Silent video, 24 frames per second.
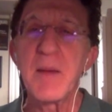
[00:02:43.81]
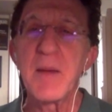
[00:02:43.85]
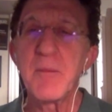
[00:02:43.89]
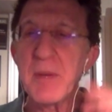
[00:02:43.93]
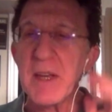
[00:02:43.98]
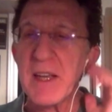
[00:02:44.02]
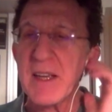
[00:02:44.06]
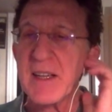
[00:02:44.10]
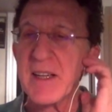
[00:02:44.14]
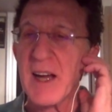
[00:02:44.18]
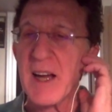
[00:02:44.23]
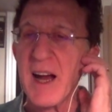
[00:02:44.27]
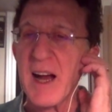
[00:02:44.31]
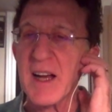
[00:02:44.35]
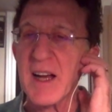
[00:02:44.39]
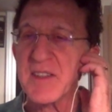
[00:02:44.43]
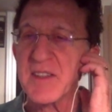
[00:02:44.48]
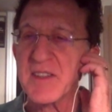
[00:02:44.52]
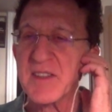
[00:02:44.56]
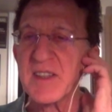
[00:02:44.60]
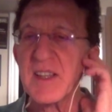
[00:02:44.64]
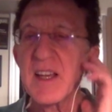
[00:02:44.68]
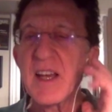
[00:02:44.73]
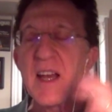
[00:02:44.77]

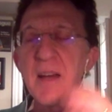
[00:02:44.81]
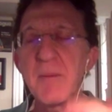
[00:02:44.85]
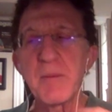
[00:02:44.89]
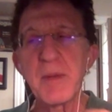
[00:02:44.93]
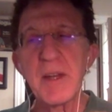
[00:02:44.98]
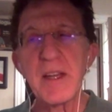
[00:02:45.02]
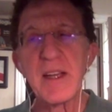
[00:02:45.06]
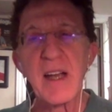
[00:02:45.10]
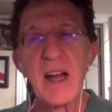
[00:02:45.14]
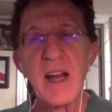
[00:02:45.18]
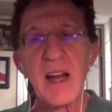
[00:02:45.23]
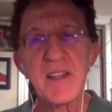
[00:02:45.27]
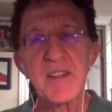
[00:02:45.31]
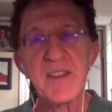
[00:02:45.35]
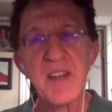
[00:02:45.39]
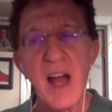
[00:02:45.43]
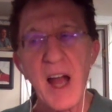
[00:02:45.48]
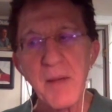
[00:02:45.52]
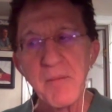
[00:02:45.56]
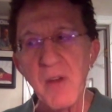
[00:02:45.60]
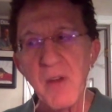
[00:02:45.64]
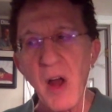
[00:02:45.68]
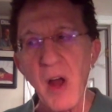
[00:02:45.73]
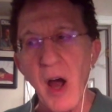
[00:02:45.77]
because
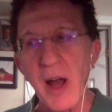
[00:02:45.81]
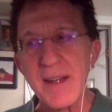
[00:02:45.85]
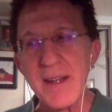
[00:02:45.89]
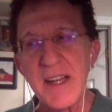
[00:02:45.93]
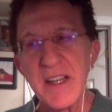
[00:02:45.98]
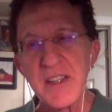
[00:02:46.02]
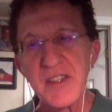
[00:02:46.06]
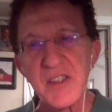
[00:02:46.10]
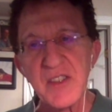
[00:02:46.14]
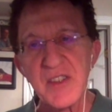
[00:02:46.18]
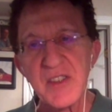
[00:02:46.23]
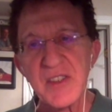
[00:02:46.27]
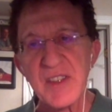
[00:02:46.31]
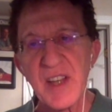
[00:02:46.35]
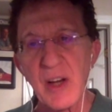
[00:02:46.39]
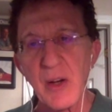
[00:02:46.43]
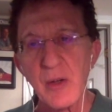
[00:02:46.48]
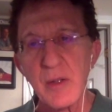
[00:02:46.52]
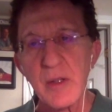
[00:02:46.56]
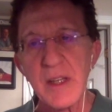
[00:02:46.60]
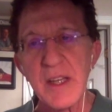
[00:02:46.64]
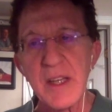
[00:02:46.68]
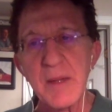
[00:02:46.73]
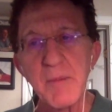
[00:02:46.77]
I'm not
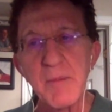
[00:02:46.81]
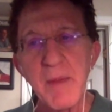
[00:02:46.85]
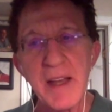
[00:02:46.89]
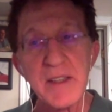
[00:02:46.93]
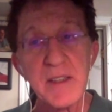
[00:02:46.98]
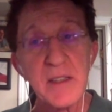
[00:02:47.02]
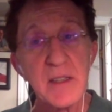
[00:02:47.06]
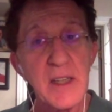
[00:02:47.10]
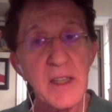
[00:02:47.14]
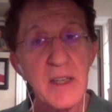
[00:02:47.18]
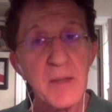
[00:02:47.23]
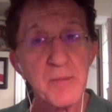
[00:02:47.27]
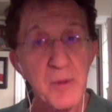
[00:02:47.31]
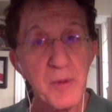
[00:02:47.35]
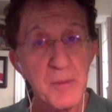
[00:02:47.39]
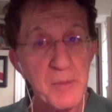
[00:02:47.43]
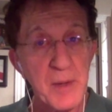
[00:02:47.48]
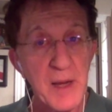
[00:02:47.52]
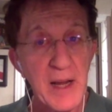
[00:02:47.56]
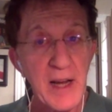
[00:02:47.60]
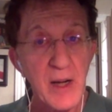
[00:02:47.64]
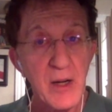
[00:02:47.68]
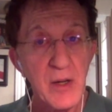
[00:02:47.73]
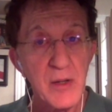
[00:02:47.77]
necessarily mentally
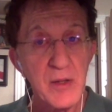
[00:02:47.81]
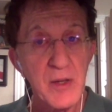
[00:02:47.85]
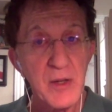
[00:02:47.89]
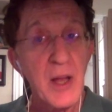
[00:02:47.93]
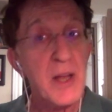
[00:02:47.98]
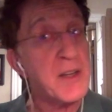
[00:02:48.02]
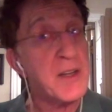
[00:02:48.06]
prepared.